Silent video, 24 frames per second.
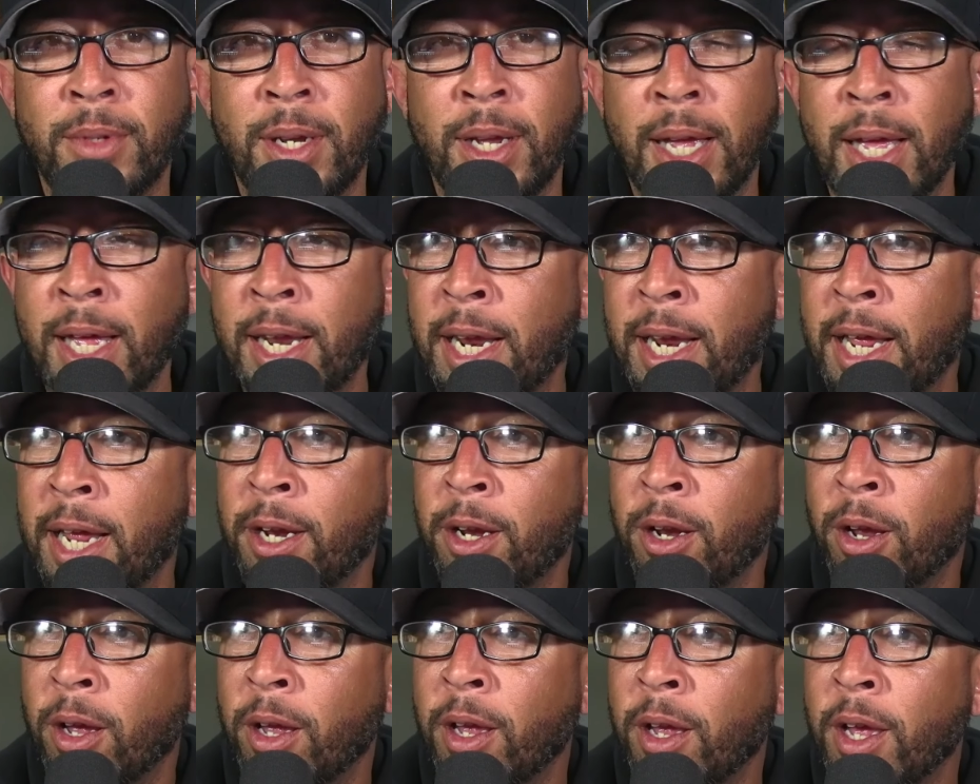and then
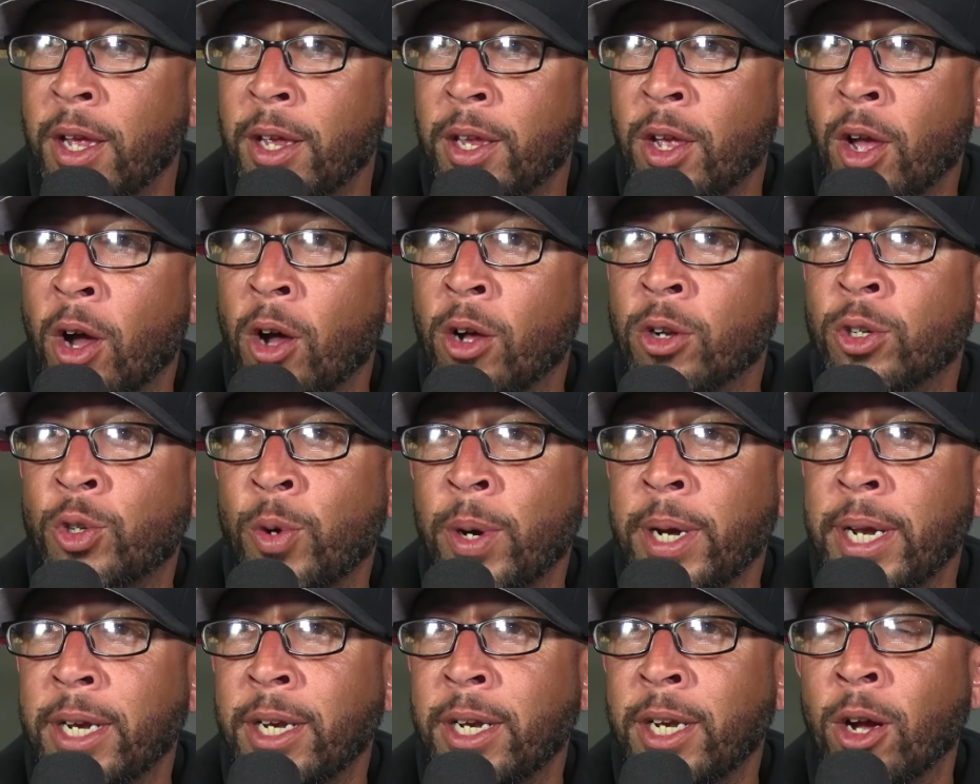y- y'all
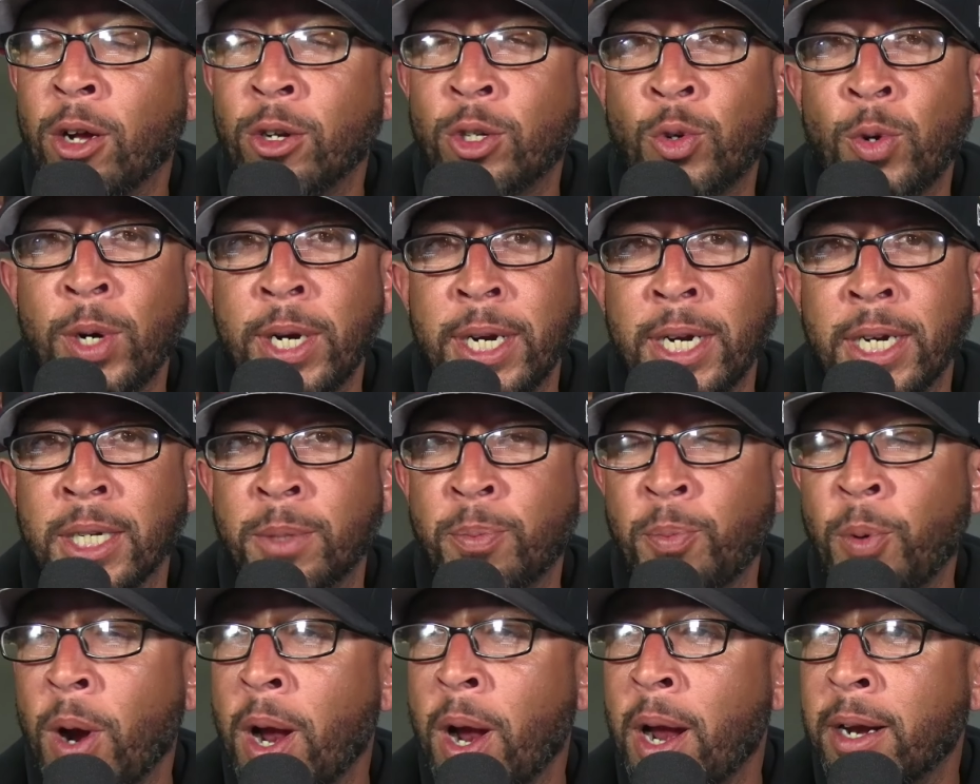treat y'all treating this
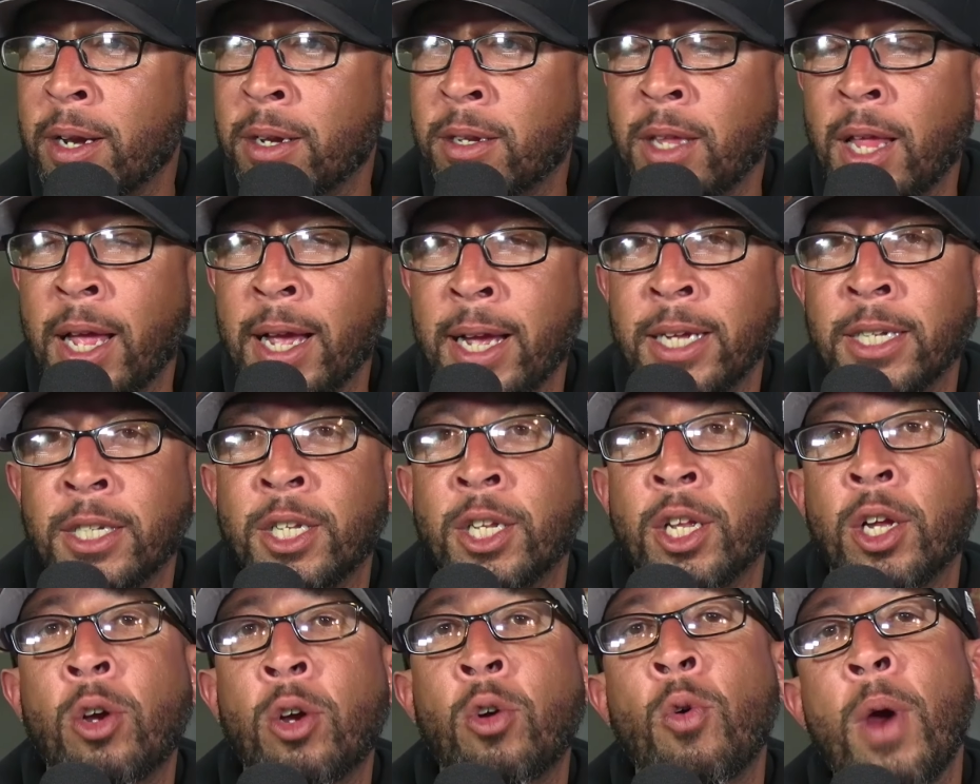product like it's
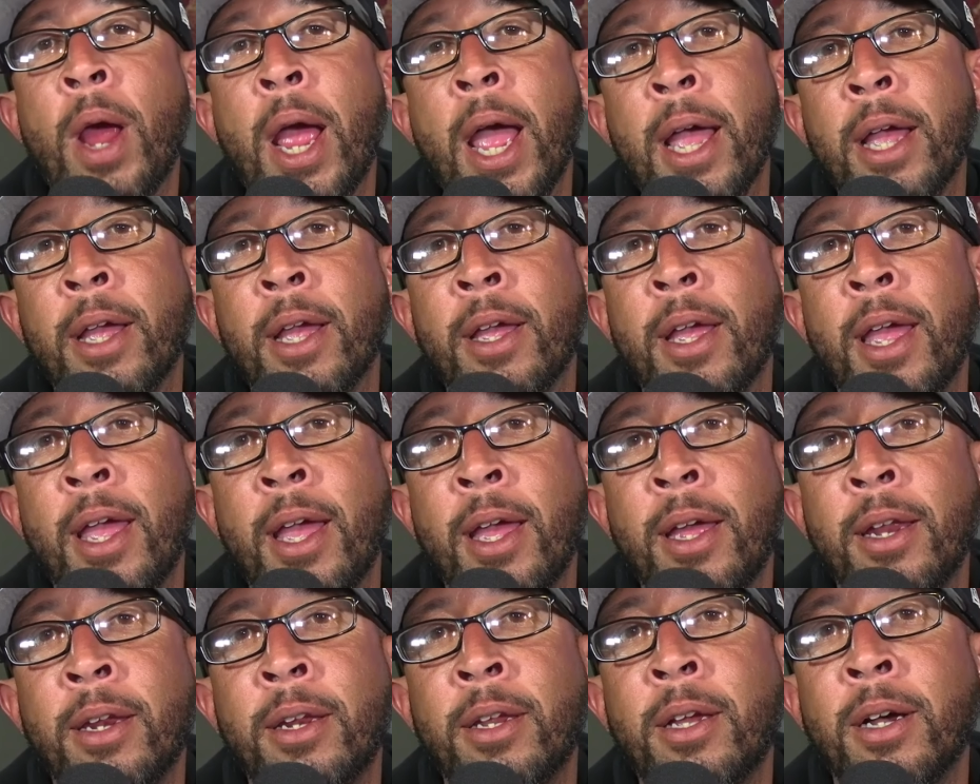a
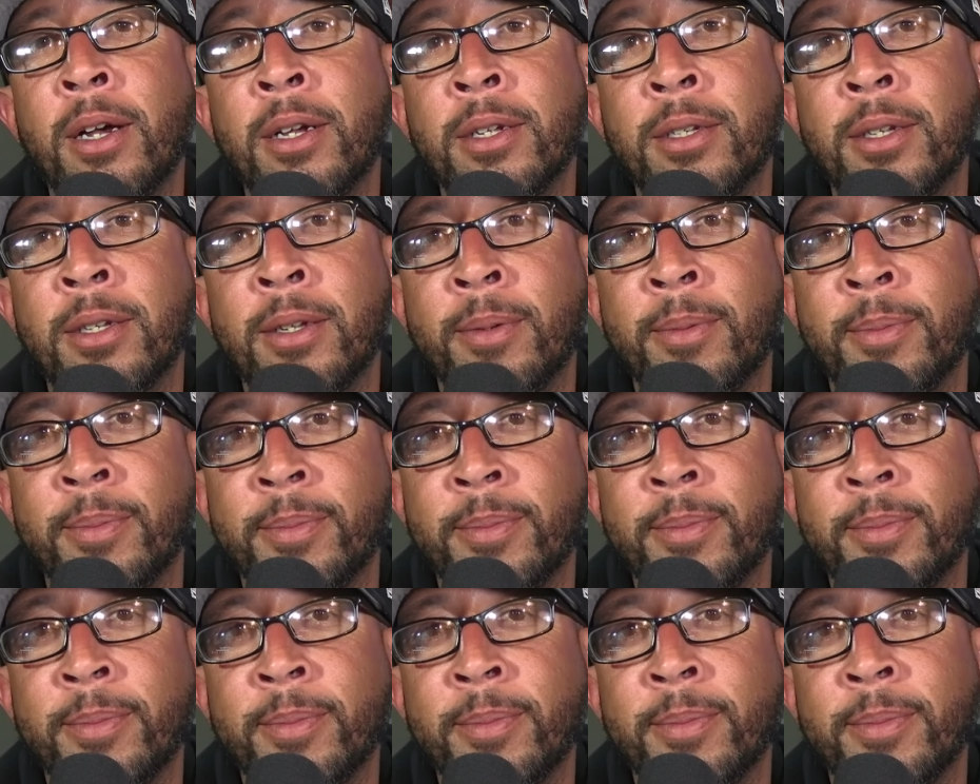crackhead cousin.